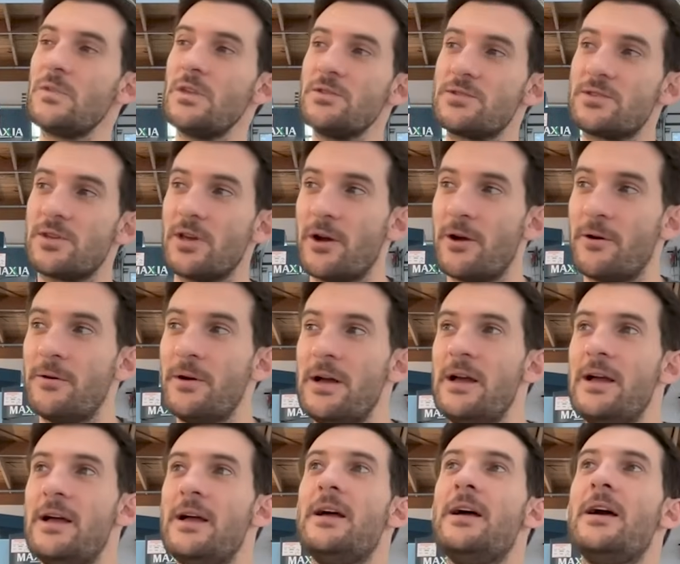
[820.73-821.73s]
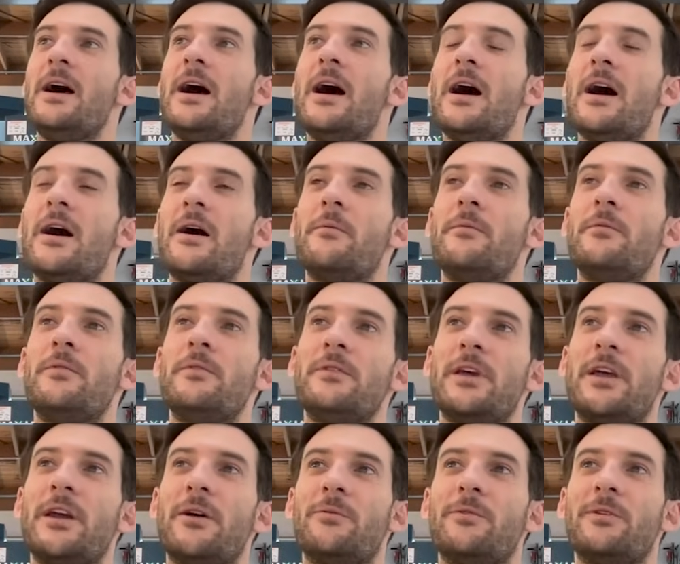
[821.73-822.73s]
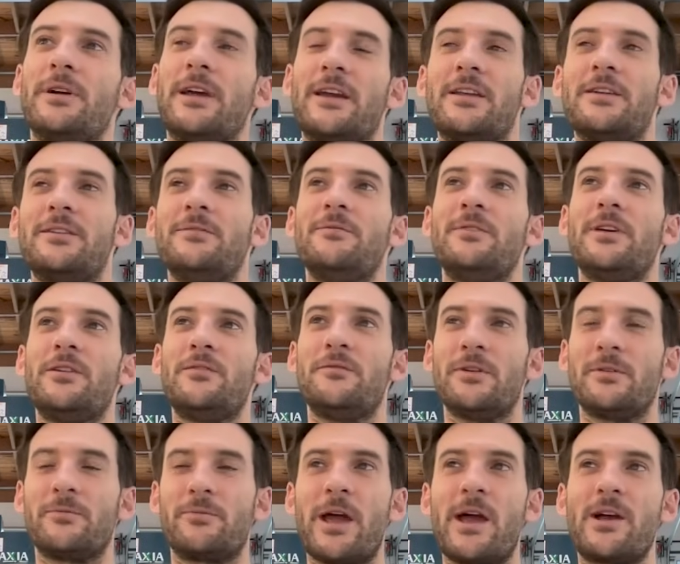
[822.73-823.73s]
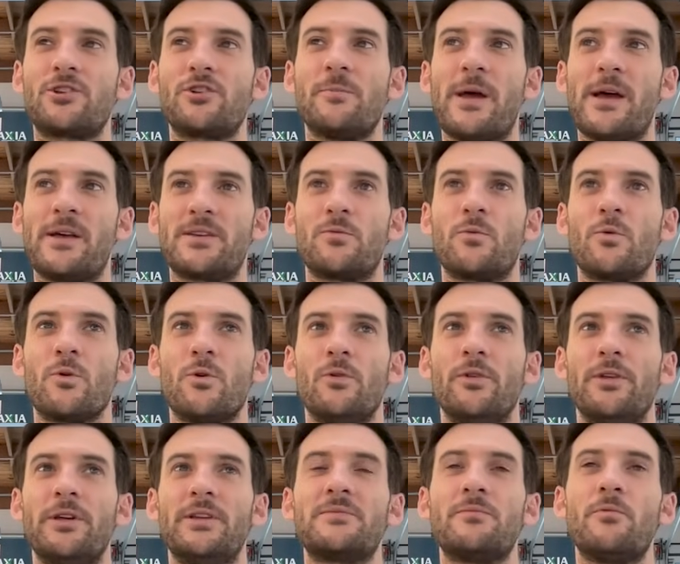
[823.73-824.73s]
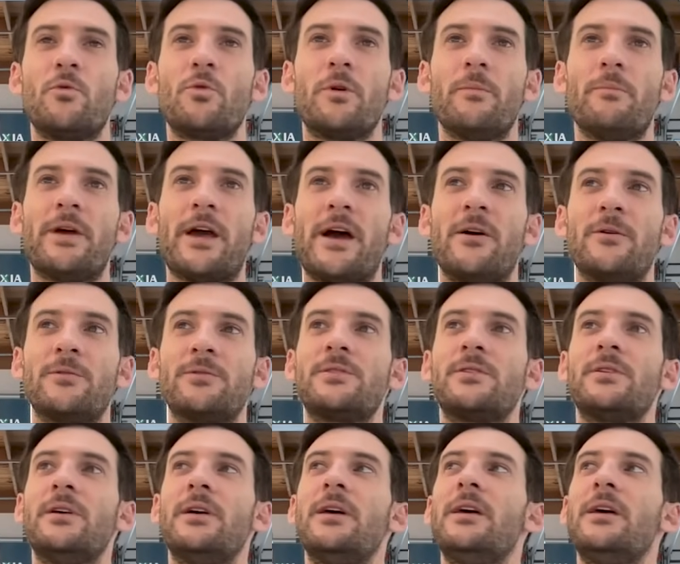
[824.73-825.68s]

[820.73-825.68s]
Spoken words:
So, again, in infinite reaction mass world, it's more about